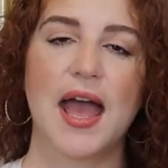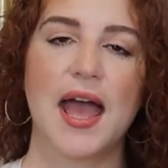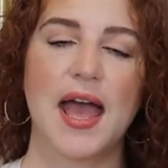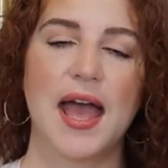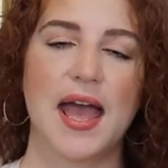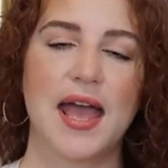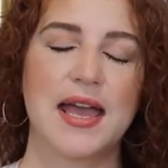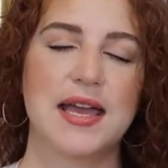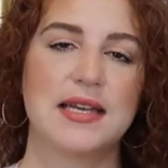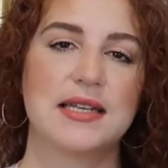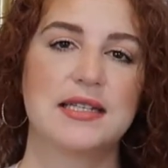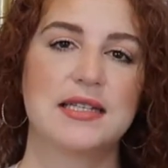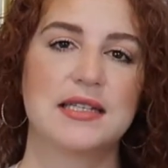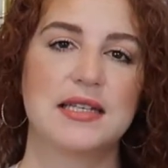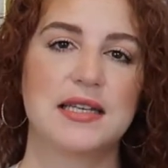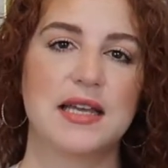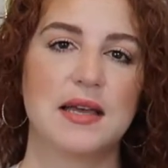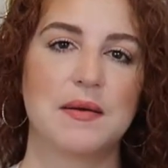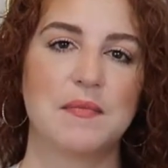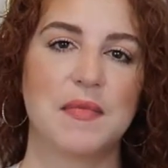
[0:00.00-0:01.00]
and
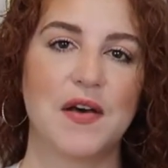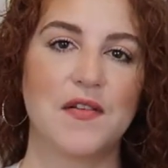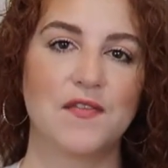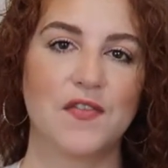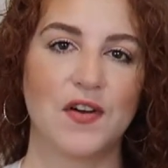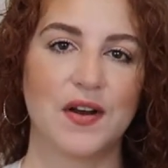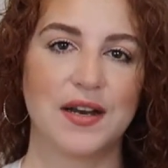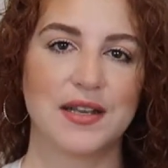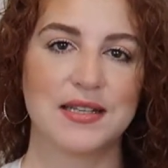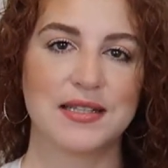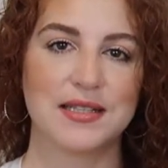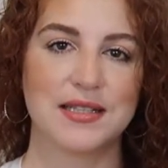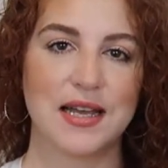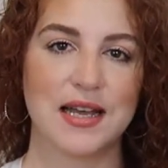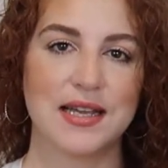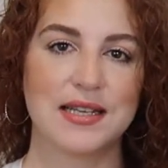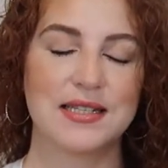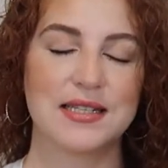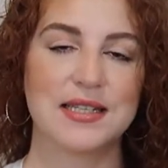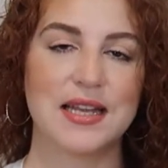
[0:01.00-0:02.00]
Mumford and
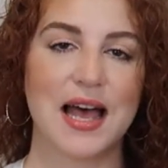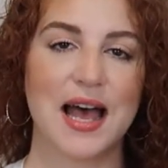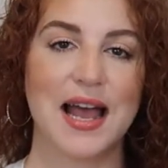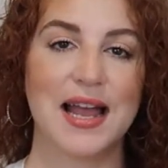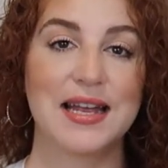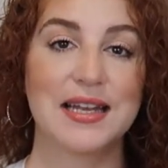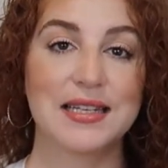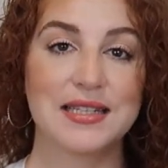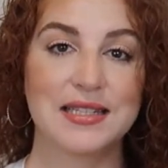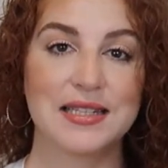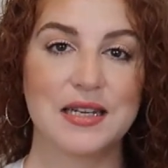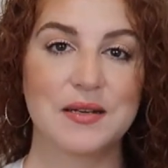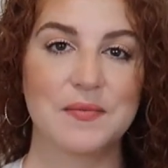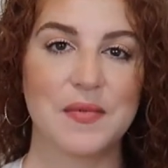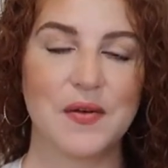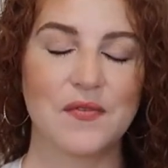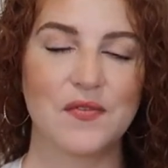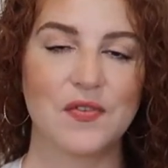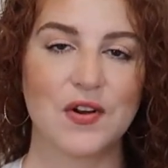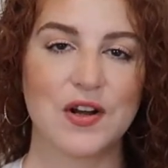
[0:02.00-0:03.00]
Sons. I had seen
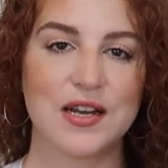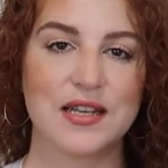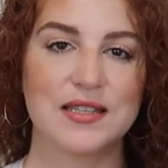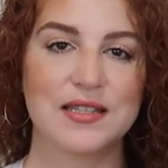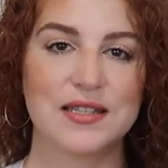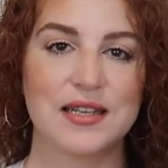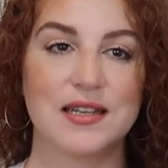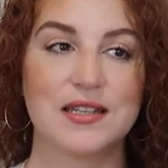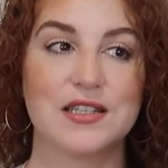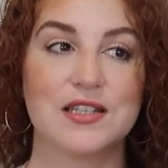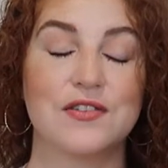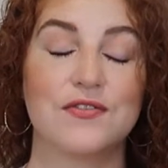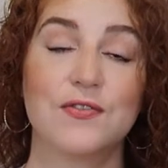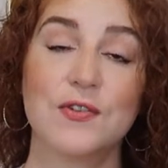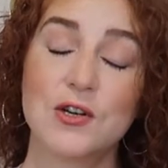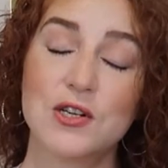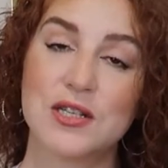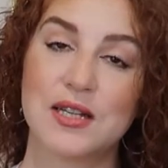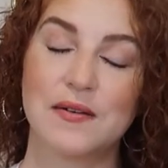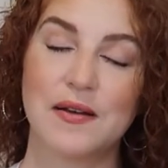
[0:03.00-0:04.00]
Mumford and Sons the
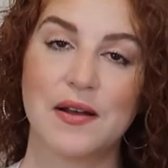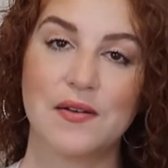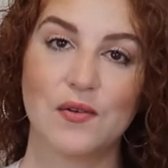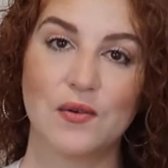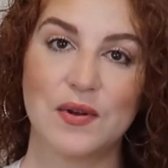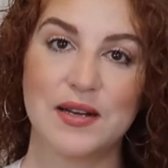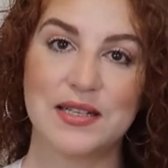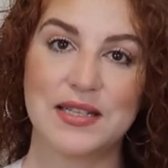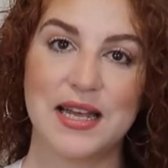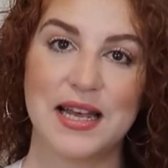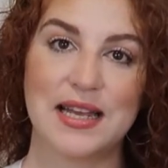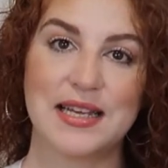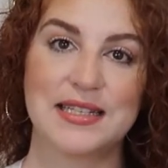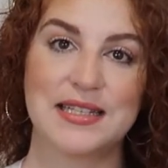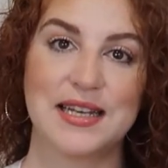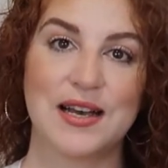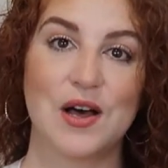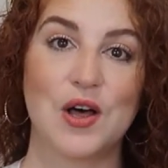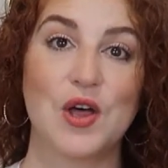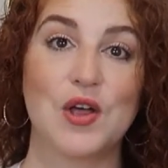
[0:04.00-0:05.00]
first time I ever went to
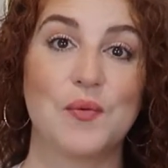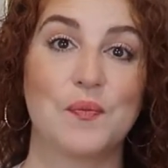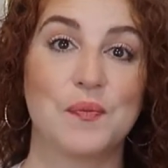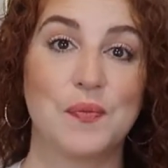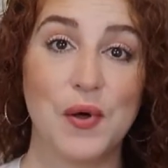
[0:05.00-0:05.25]
ACL.